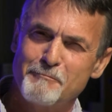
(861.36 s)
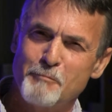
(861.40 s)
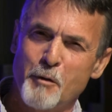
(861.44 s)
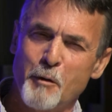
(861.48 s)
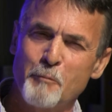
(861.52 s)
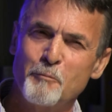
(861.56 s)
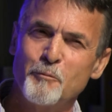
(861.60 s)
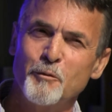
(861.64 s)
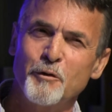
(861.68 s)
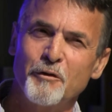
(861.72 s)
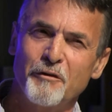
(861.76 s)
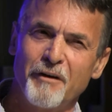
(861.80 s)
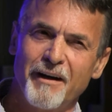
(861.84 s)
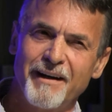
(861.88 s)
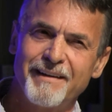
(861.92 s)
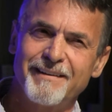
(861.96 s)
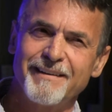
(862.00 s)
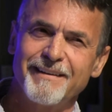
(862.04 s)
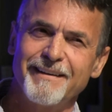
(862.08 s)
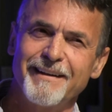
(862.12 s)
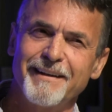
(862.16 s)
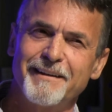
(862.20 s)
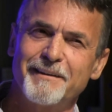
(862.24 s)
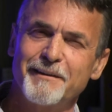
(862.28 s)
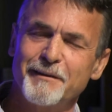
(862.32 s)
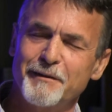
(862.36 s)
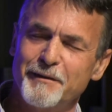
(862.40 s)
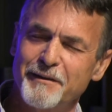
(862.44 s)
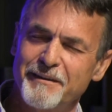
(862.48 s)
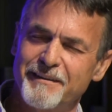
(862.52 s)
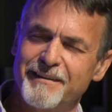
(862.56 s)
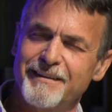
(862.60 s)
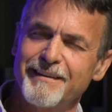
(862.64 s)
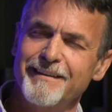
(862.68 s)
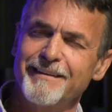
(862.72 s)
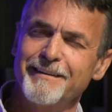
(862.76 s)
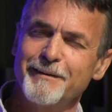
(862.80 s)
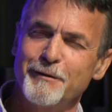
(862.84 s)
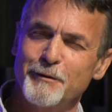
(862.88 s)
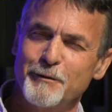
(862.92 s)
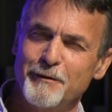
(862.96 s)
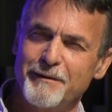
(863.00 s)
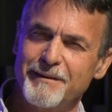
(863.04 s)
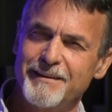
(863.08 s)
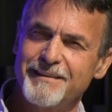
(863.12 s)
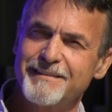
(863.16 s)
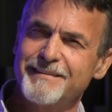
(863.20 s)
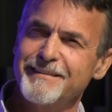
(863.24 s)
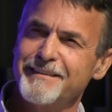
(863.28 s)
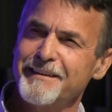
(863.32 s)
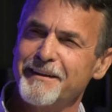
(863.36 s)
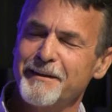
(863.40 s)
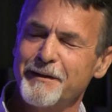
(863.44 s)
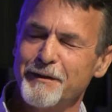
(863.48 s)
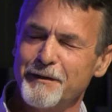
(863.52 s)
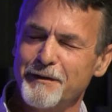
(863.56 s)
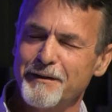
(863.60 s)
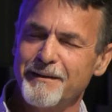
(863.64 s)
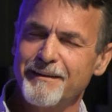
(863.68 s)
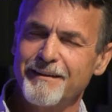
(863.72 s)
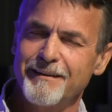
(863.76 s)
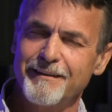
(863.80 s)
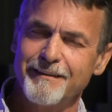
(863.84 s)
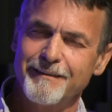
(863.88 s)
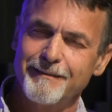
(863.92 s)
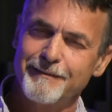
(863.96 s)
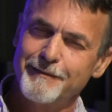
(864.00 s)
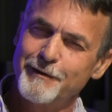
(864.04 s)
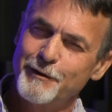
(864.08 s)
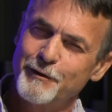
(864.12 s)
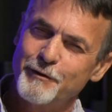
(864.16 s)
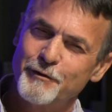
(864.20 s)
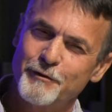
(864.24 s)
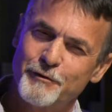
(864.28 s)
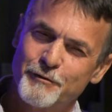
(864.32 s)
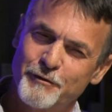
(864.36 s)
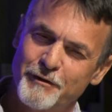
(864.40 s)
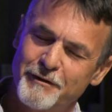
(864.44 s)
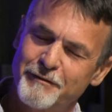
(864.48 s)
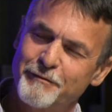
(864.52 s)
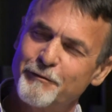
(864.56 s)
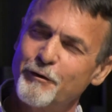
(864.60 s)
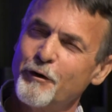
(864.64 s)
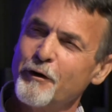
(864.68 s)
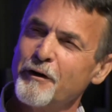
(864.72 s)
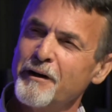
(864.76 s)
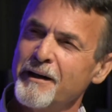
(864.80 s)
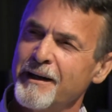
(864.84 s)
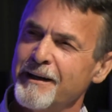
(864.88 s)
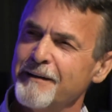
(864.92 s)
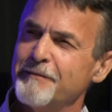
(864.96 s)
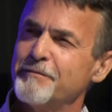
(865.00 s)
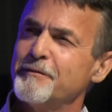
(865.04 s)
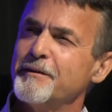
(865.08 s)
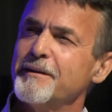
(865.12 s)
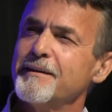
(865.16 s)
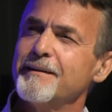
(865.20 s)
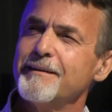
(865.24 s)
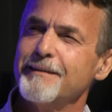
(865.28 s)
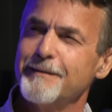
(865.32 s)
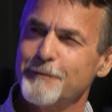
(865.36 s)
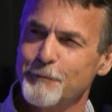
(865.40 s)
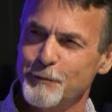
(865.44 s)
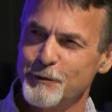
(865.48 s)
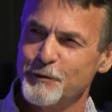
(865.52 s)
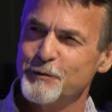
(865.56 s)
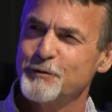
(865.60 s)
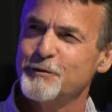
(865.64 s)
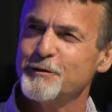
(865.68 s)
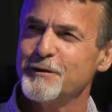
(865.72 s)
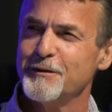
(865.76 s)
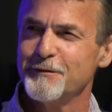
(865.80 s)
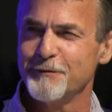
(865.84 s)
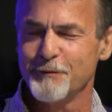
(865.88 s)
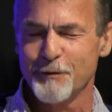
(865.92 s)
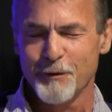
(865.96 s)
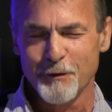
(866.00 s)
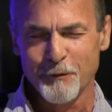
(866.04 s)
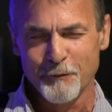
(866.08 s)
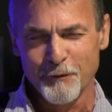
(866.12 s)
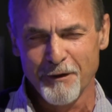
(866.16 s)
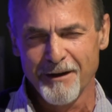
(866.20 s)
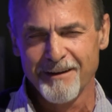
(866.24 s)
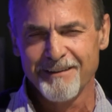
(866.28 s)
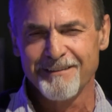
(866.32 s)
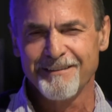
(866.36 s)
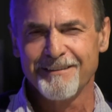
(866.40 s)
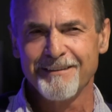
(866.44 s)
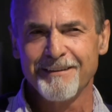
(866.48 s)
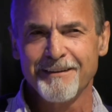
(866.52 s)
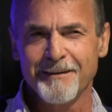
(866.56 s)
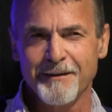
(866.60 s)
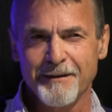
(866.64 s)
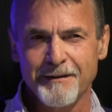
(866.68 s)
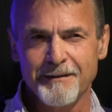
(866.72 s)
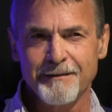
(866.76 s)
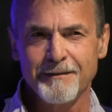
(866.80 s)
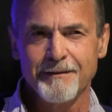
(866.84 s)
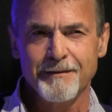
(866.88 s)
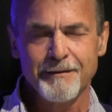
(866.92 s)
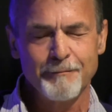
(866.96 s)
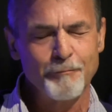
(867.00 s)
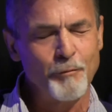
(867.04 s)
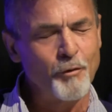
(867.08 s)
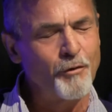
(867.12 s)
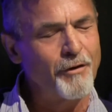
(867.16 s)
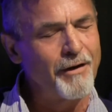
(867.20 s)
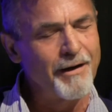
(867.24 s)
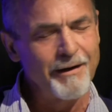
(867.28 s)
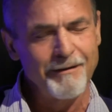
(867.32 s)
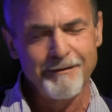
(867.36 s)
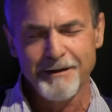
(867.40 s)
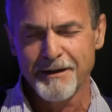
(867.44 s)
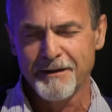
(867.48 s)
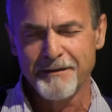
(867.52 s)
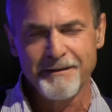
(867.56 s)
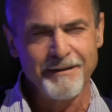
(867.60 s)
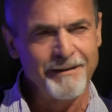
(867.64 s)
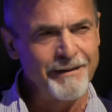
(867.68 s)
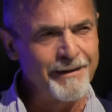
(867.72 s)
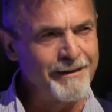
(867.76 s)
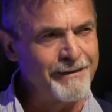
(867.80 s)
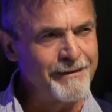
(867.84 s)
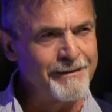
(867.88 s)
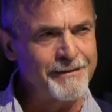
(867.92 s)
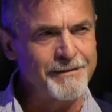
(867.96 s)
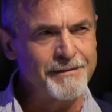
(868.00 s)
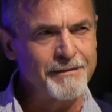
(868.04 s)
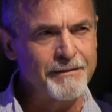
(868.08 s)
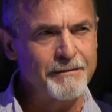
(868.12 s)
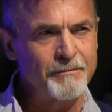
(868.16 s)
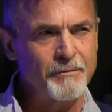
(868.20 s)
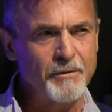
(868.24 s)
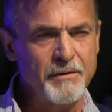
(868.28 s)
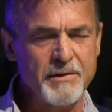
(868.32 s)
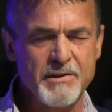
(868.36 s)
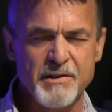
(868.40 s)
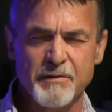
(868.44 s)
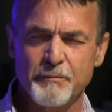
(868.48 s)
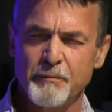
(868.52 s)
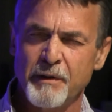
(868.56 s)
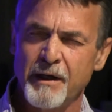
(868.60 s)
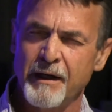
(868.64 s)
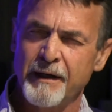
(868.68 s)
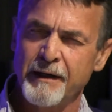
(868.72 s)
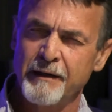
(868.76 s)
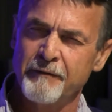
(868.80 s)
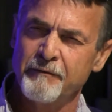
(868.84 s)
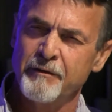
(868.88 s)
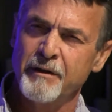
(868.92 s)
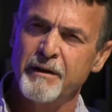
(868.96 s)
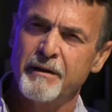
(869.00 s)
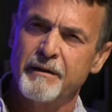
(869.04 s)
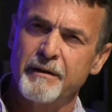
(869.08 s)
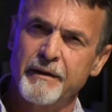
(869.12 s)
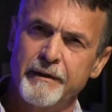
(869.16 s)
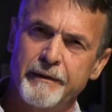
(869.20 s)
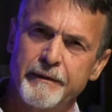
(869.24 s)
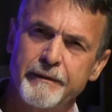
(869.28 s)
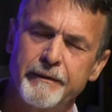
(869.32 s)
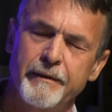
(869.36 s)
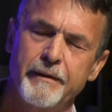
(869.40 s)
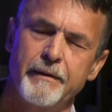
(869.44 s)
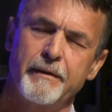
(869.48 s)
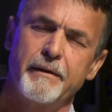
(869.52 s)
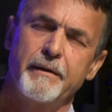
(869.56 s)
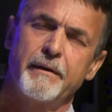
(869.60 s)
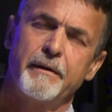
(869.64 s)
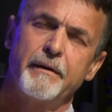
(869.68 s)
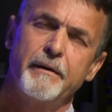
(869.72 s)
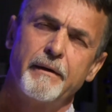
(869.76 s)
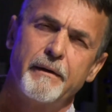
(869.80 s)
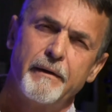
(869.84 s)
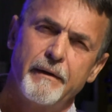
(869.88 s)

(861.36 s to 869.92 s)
Mom would write a letter to tell you, listen, kid, you should have gone left here, or you should have gone right there. And the more I read the letters, it was about everything